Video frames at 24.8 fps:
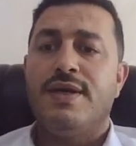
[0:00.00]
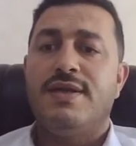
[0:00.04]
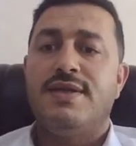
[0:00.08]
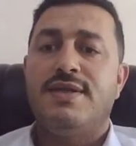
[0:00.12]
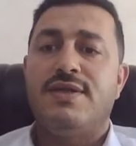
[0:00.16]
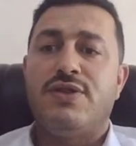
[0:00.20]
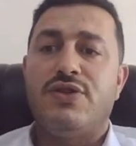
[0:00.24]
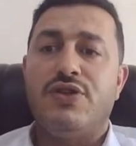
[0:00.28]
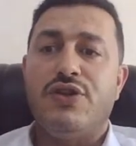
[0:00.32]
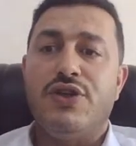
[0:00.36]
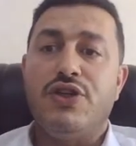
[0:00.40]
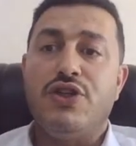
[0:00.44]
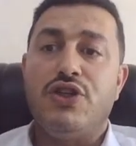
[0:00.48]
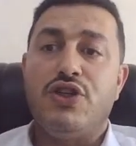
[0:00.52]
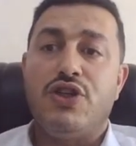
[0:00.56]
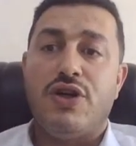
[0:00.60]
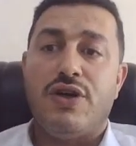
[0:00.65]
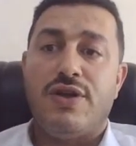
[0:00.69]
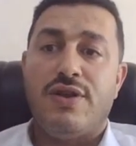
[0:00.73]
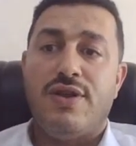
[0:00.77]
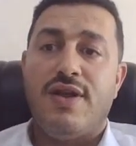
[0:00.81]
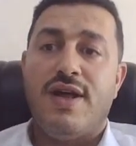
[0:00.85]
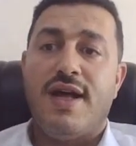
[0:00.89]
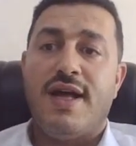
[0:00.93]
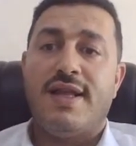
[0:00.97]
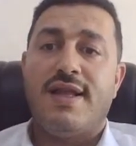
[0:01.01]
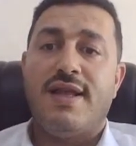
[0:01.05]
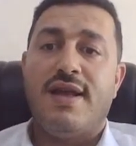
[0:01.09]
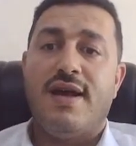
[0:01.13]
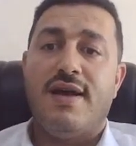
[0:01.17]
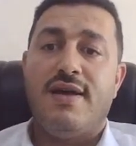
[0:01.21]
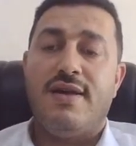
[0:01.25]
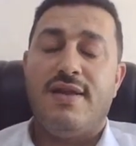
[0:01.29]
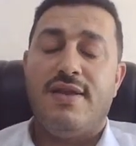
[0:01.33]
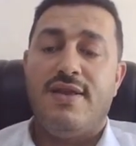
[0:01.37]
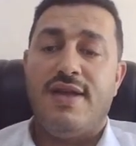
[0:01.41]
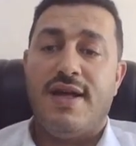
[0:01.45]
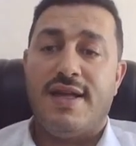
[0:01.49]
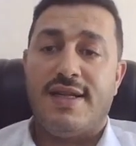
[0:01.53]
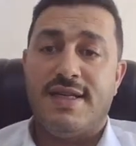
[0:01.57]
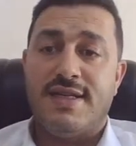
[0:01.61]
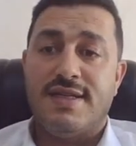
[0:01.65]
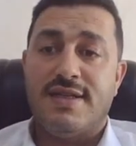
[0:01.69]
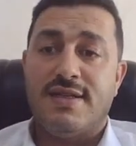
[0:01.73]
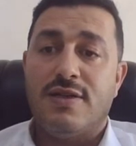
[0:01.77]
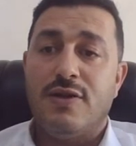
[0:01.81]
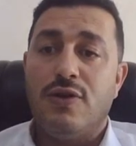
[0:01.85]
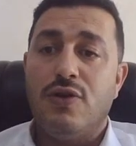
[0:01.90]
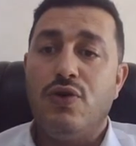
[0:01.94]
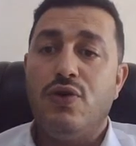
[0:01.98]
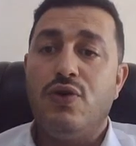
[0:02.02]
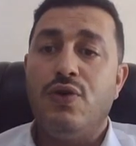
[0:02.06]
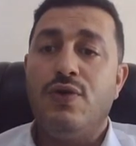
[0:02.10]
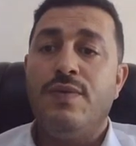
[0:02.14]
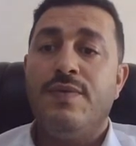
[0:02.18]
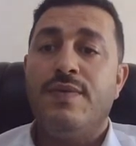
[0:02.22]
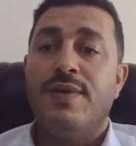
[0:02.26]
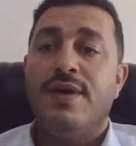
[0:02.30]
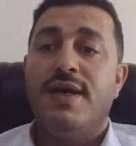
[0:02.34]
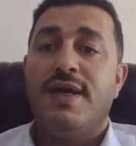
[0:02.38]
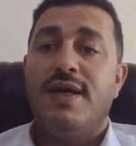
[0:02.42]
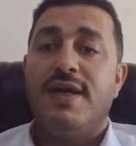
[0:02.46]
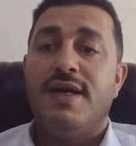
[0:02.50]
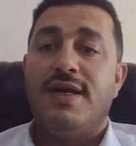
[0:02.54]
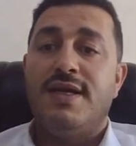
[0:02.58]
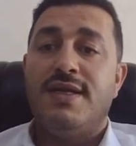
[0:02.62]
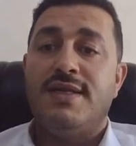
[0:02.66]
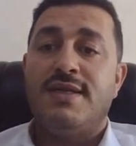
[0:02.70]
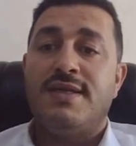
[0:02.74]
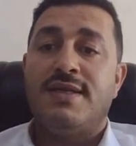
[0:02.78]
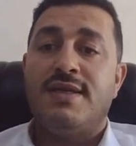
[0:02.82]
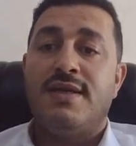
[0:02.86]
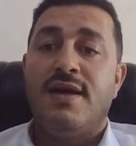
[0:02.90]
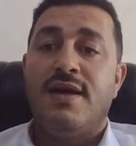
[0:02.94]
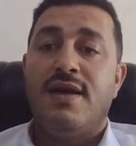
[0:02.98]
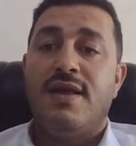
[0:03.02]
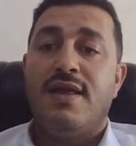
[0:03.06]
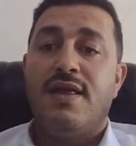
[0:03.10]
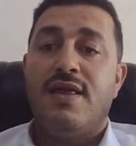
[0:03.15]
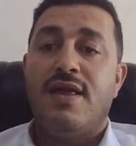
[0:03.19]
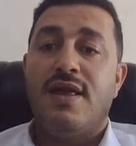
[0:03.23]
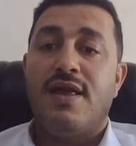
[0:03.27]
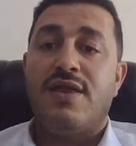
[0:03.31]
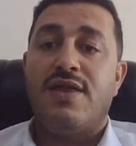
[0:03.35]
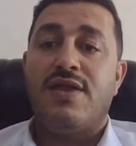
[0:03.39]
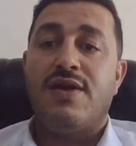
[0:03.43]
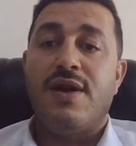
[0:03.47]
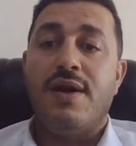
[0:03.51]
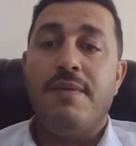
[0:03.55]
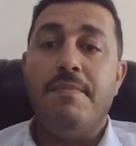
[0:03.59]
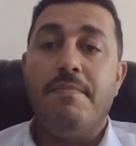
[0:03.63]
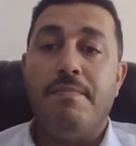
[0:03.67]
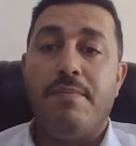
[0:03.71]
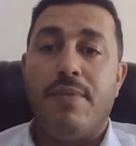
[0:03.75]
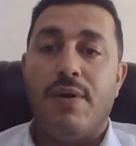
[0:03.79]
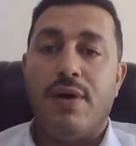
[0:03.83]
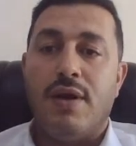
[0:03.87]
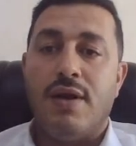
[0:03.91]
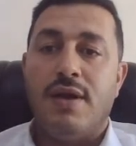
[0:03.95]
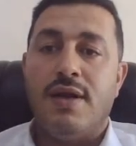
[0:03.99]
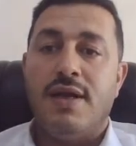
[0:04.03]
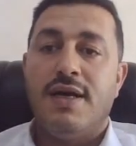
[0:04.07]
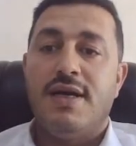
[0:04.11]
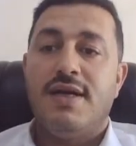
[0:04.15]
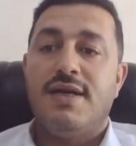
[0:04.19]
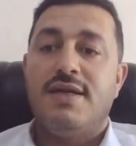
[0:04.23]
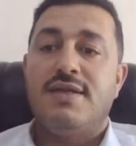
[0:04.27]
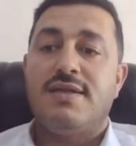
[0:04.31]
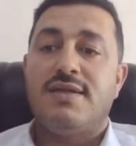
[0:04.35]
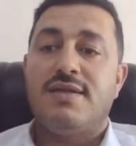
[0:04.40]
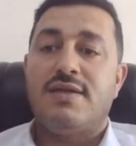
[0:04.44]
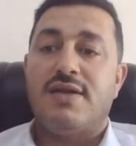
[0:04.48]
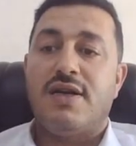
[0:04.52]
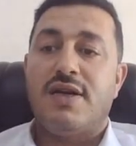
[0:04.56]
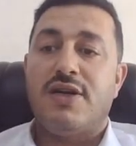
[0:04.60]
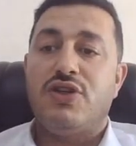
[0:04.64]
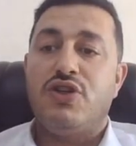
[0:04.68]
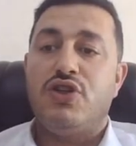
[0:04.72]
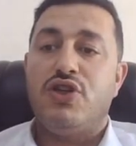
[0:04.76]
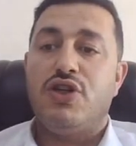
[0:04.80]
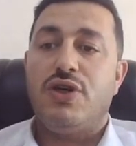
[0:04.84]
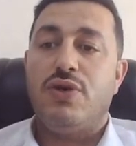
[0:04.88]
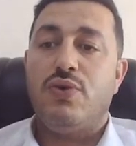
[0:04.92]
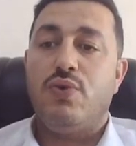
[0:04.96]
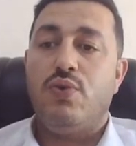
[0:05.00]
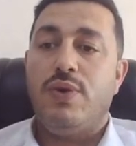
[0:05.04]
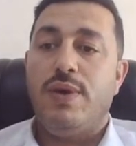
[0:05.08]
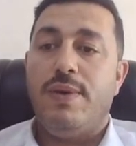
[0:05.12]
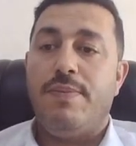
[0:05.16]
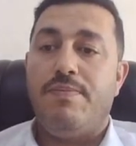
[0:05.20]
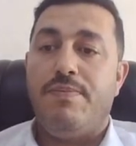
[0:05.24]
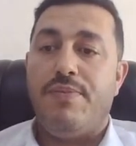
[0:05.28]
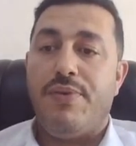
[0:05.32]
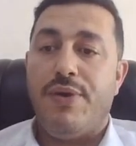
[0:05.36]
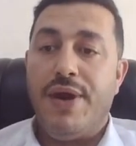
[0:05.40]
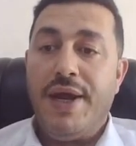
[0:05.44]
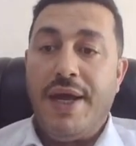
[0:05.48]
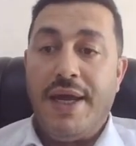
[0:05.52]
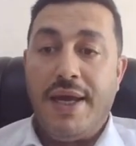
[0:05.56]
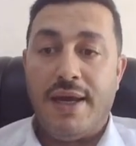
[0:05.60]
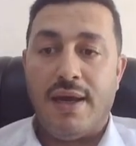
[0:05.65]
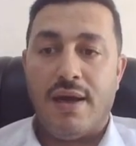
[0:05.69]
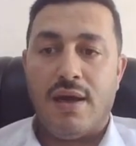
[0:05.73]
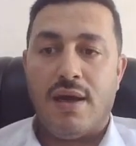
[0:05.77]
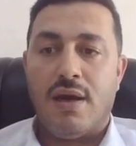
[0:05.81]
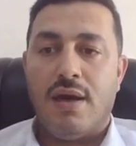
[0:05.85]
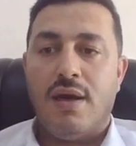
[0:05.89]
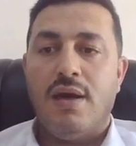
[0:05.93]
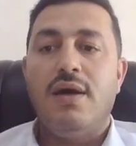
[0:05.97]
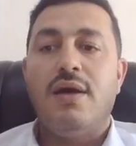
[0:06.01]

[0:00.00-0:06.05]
structure that is low is the thrumpal structure. We bring